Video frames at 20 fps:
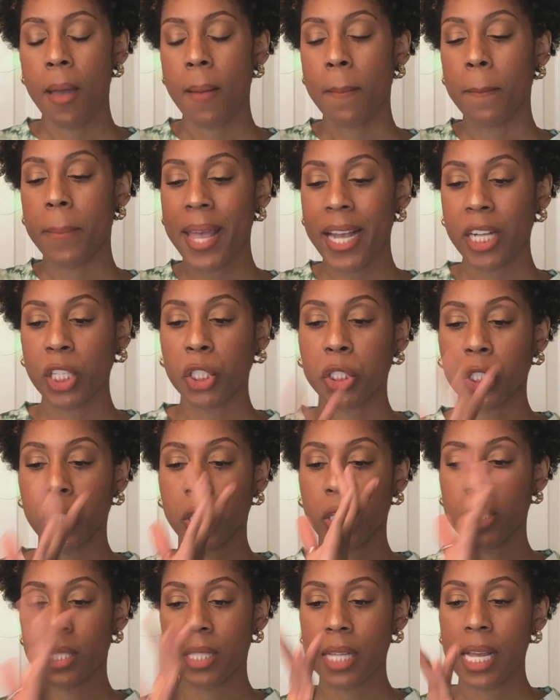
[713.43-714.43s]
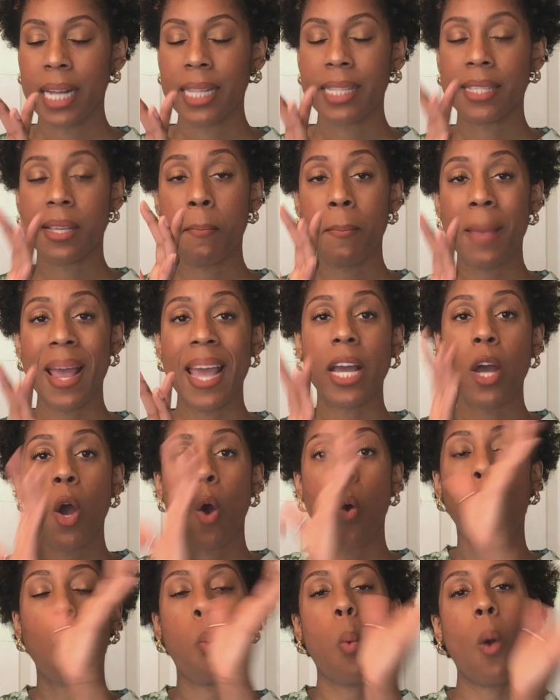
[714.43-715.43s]
pictures to make
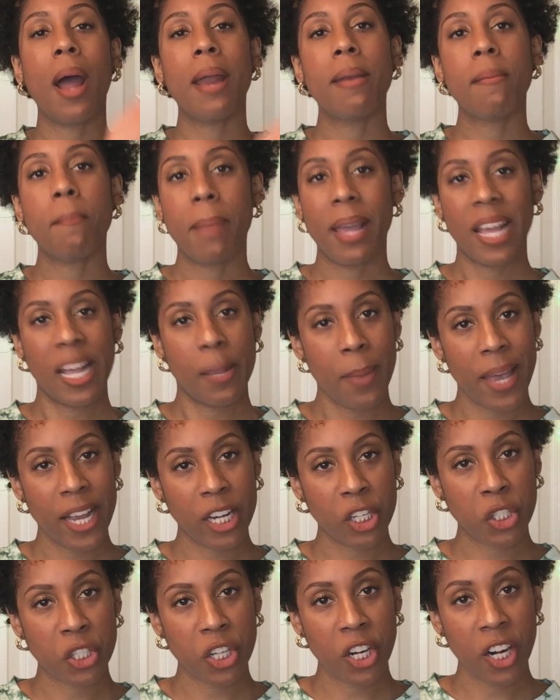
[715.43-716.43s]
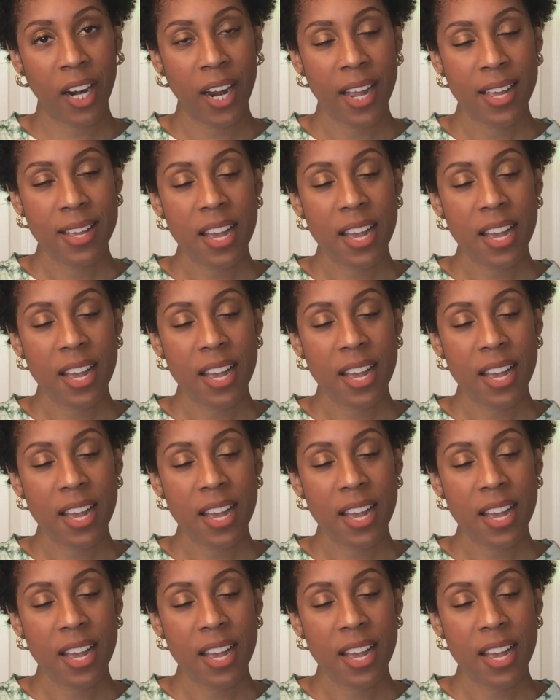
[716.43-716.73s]
one big picture.